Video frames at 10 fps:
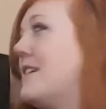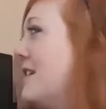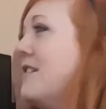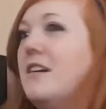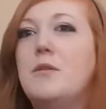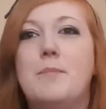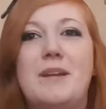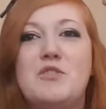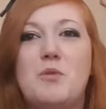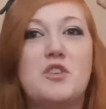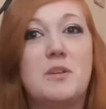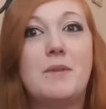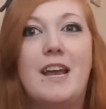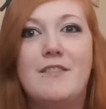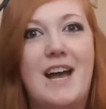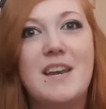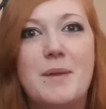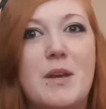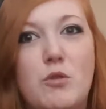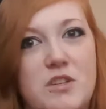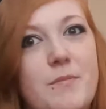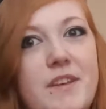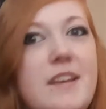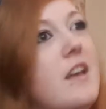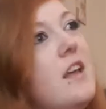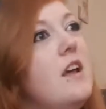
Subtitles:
sit here and I'll binge watch some kind of anime or something,